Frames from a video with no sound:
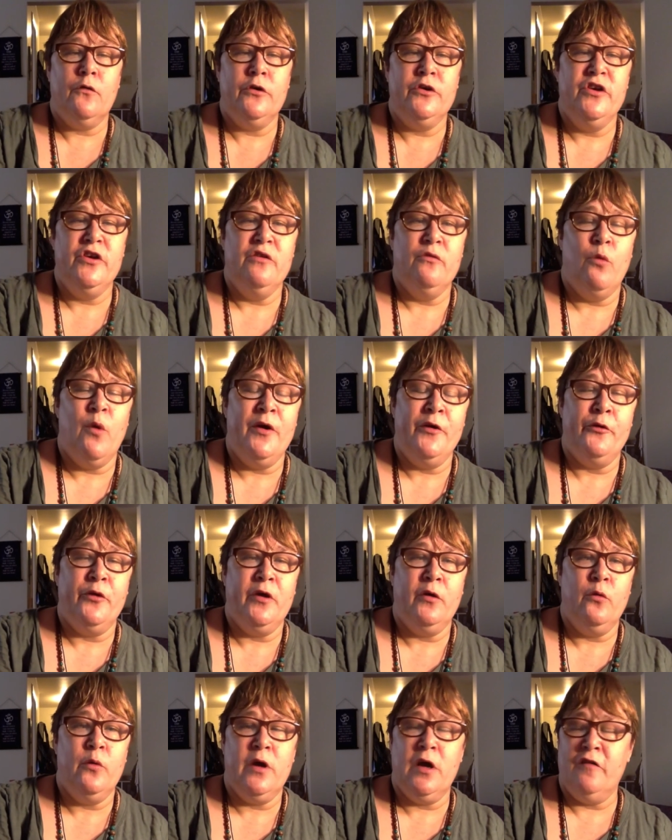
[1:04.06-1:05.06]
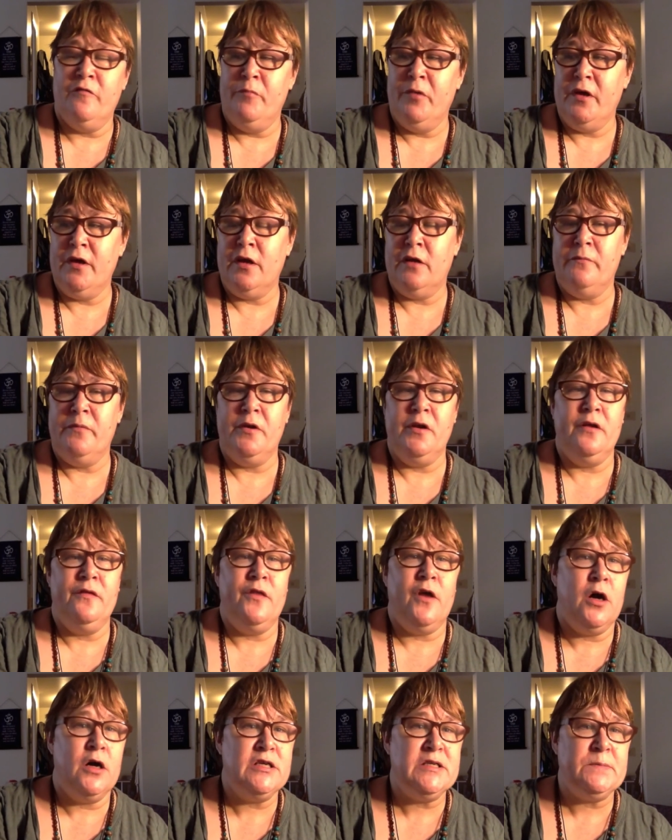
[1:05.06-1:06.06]
you wondering where I've been? I've been in
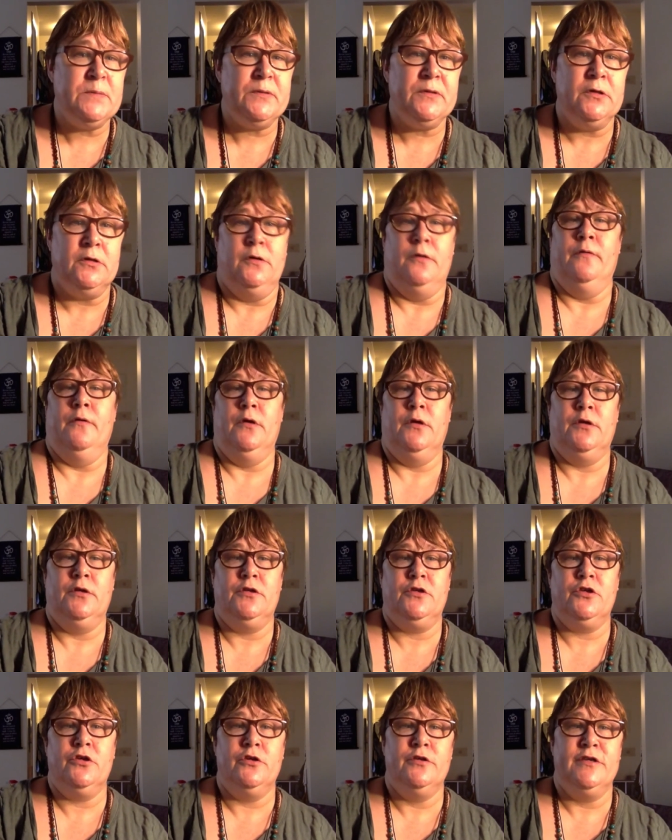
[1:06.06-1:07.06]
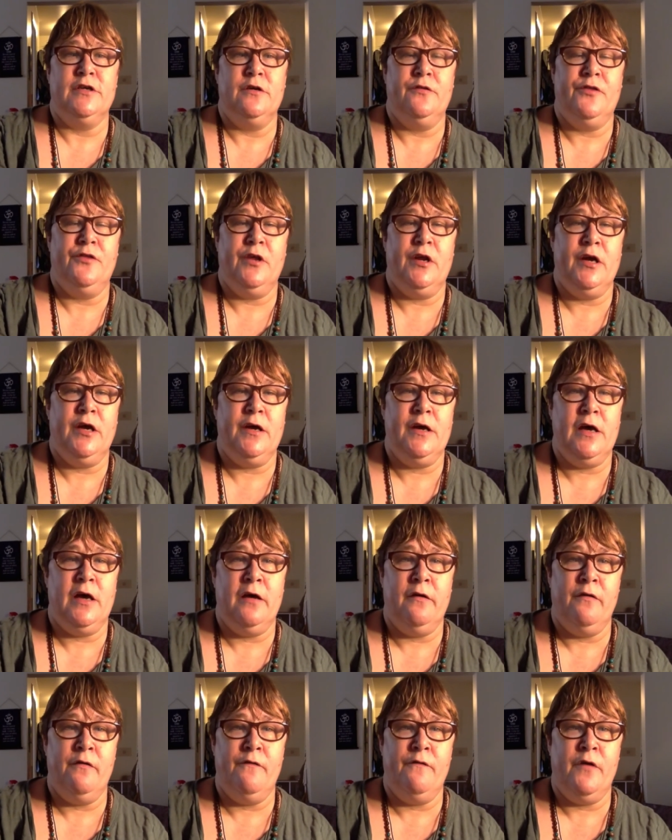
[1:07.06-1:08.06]
the hospital. Turns out that I
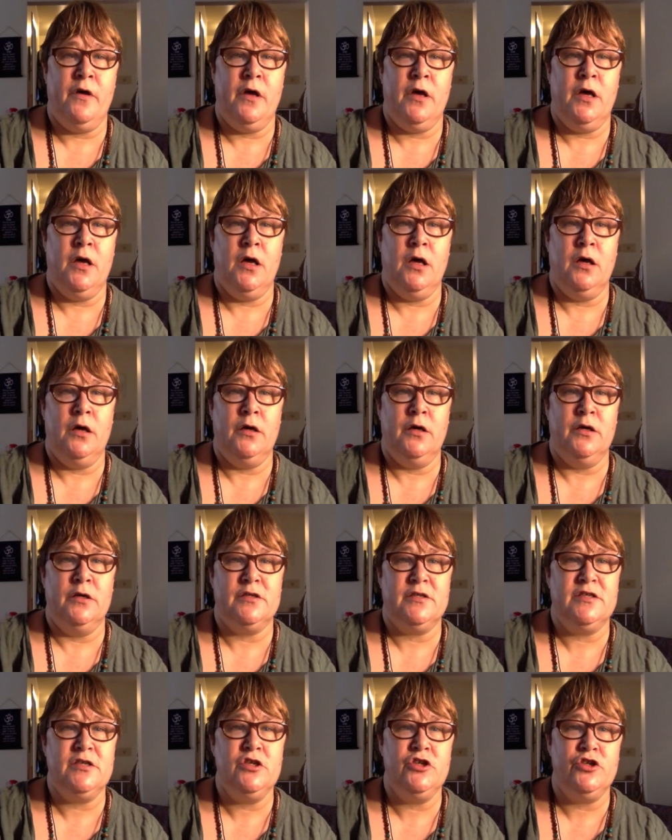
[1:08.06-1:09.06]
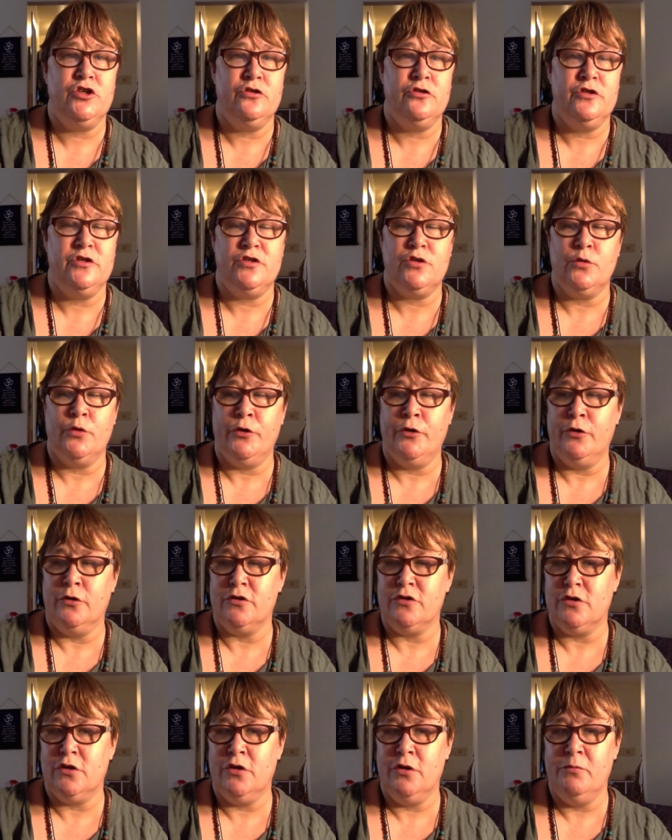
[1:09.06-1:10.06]
have uh, a seizure disorder,
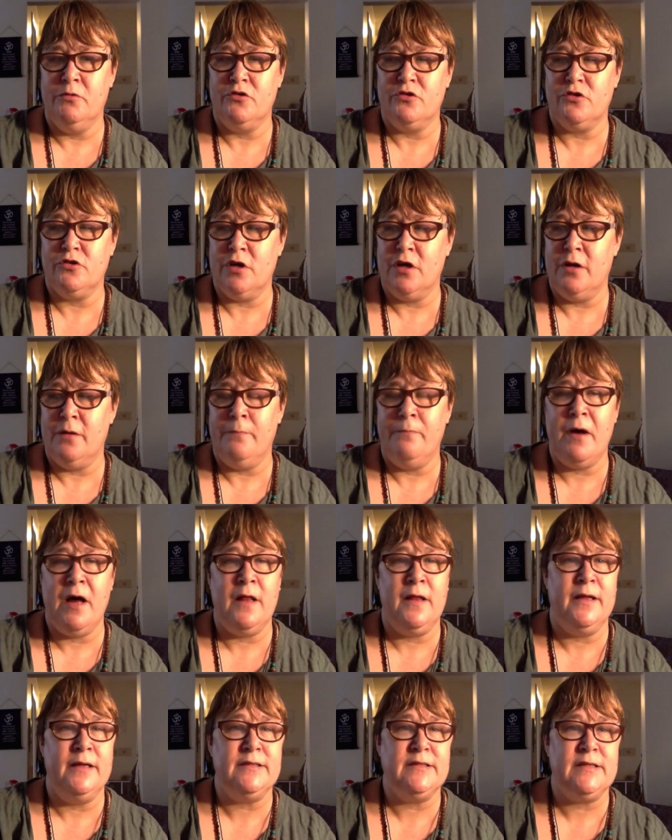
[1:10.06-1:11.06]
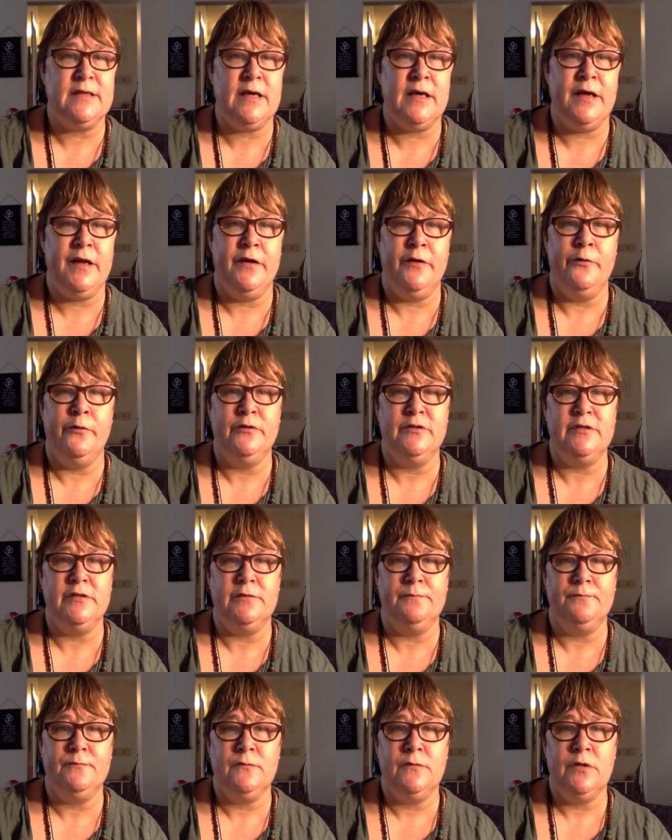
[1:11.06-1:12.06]
so they've been trying to balance that out,
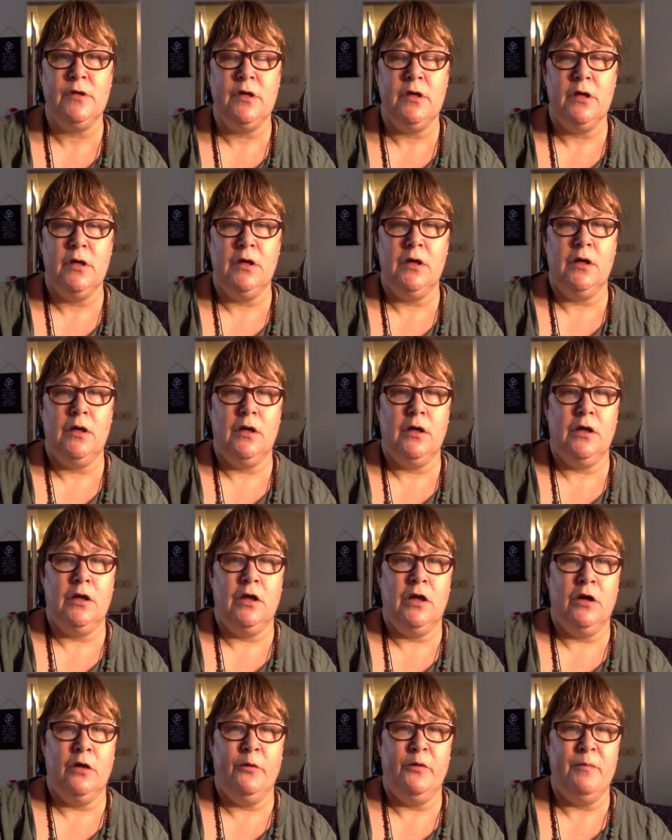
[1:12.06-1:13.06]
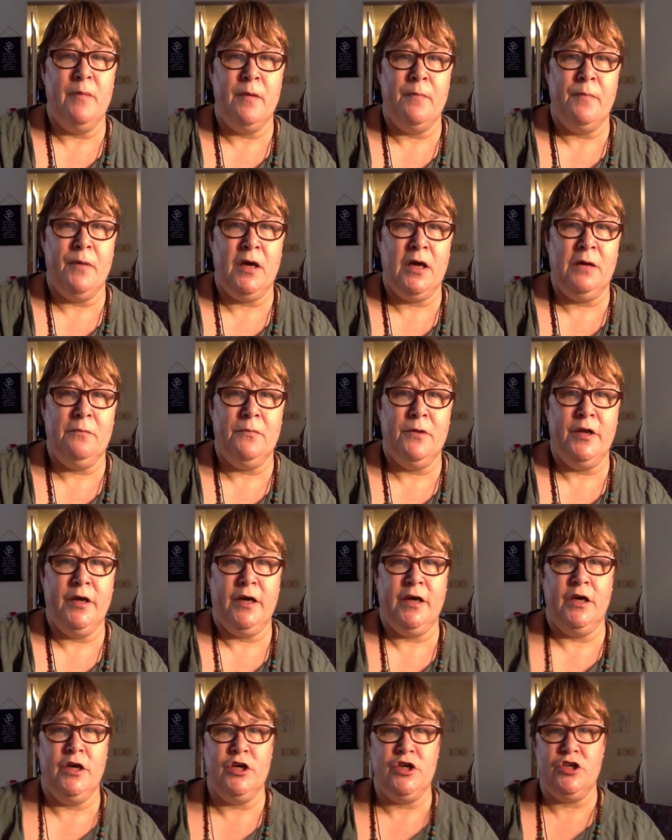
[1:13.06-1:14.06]
along with my pain
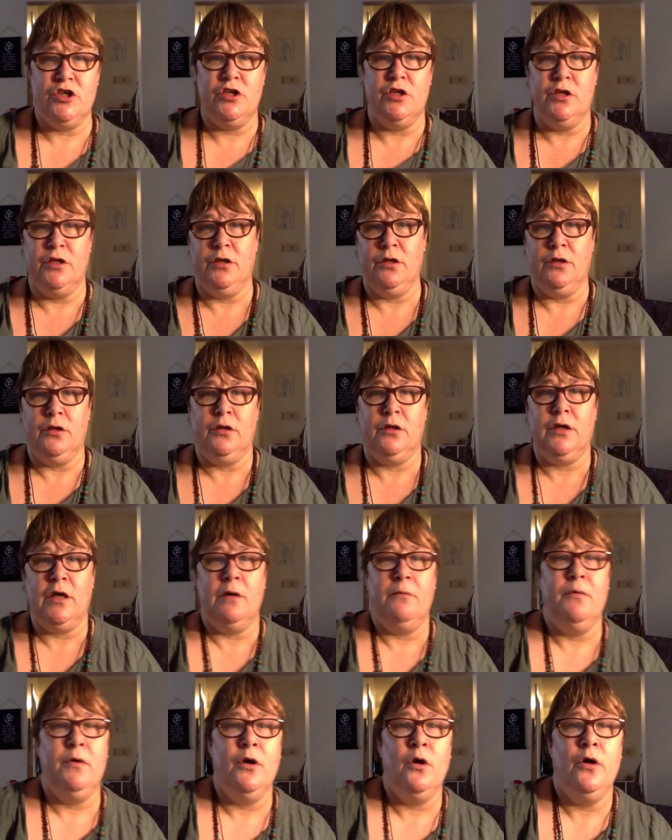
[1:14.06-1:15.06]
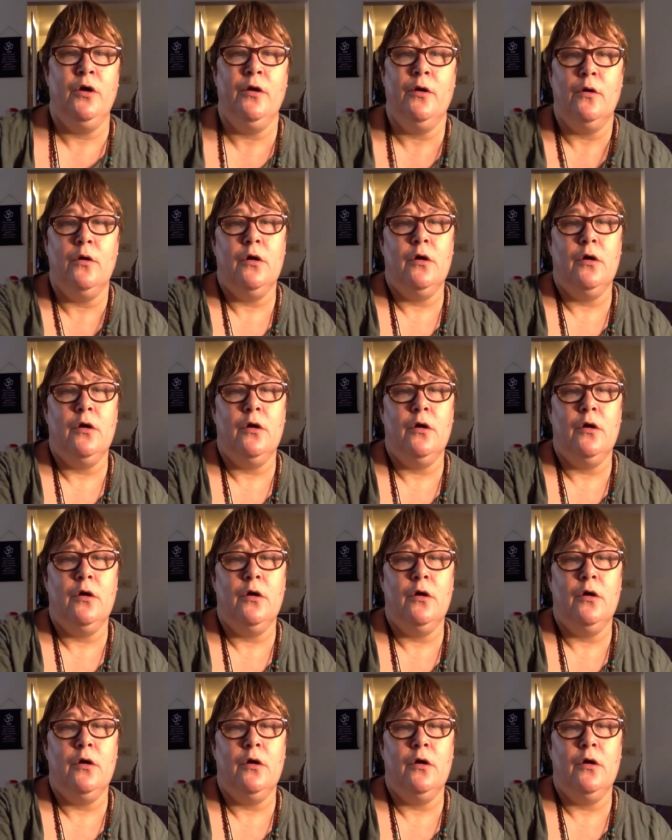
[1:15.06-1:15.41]
medication, and get me